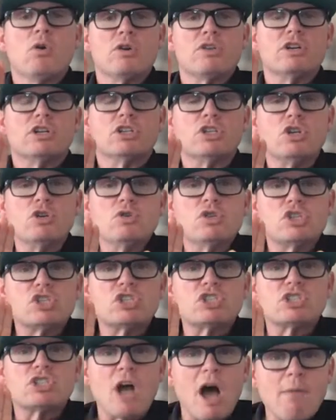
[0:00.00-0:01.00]
or they're too
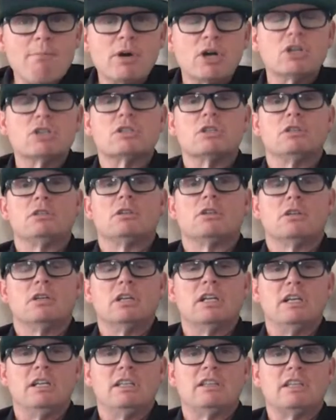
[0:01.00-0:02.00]
stubborn to
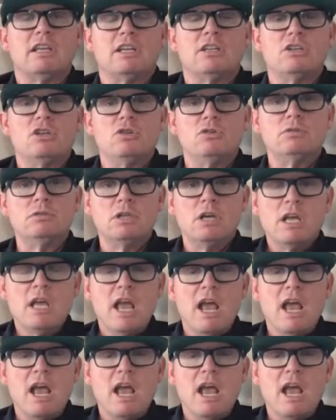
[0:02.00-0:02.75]
learn anything new,